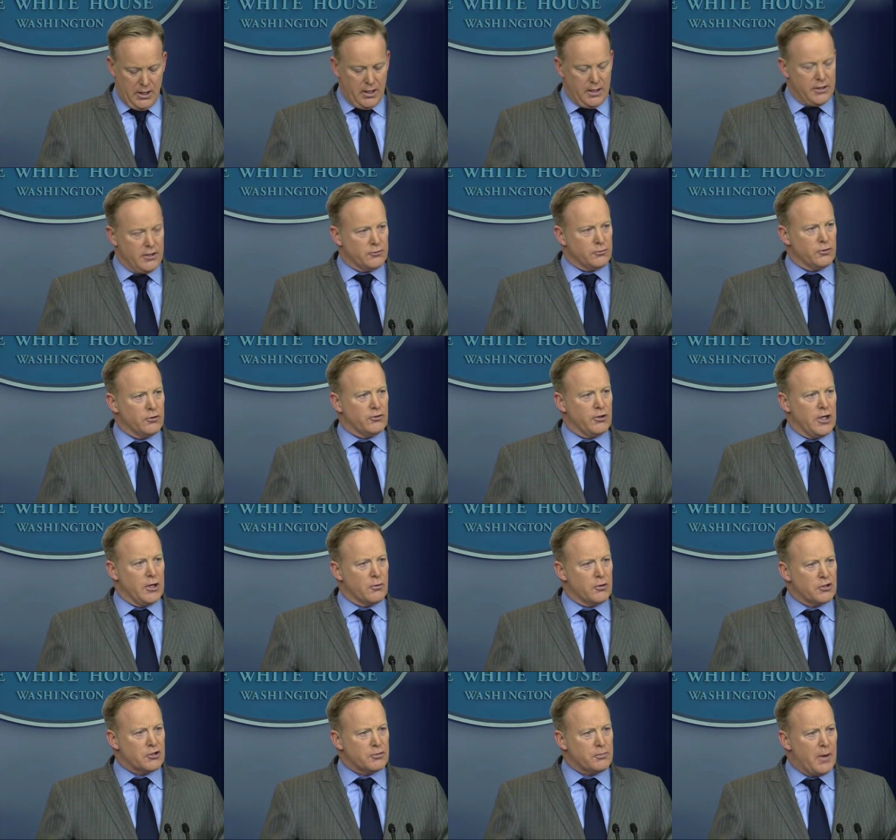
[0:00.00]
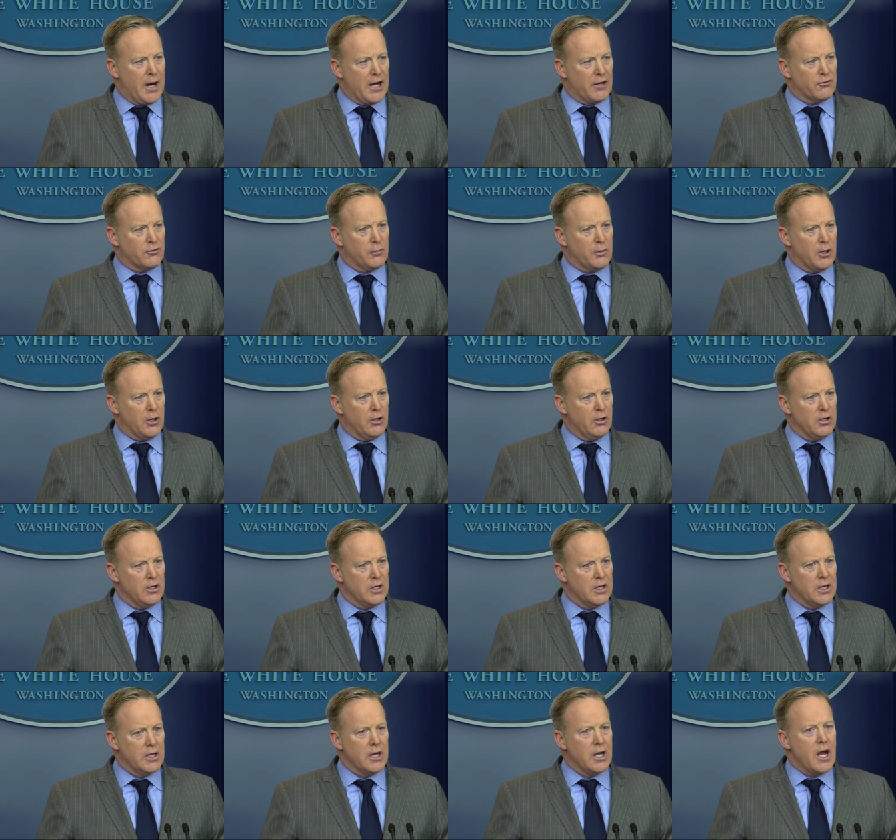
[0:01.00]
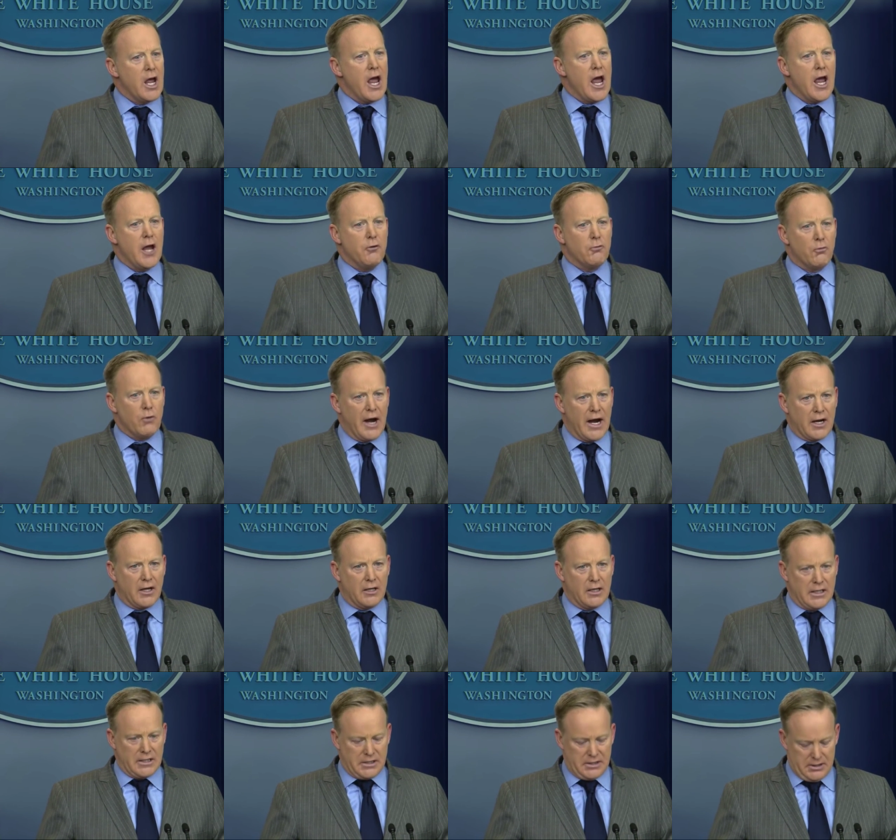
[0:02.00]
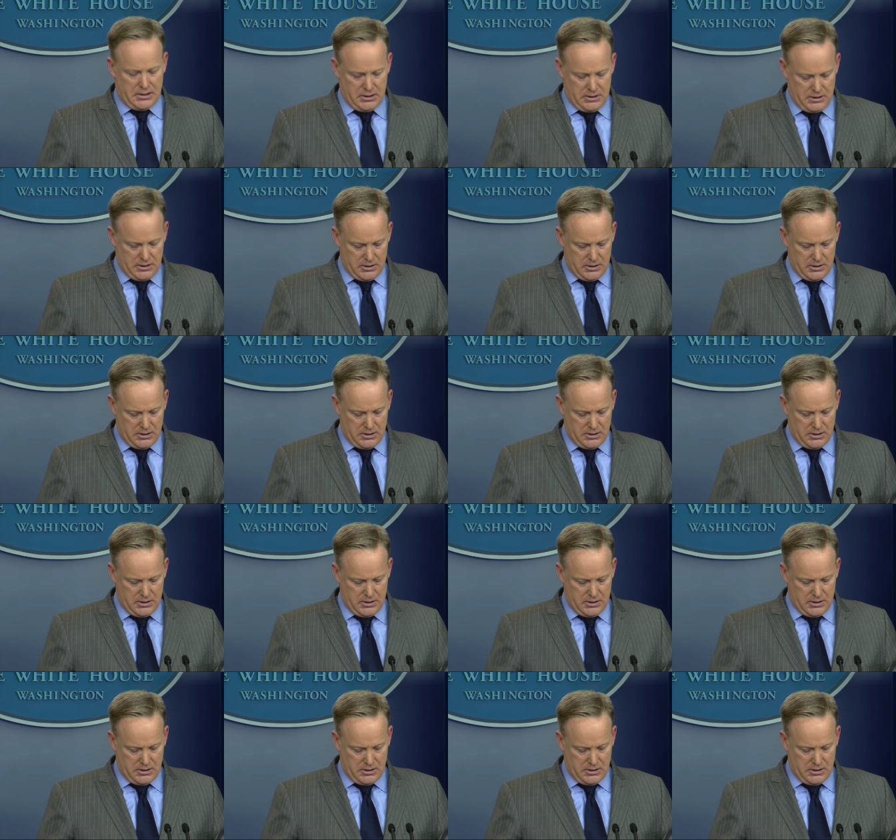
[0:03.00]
This was irresponsible and reckless.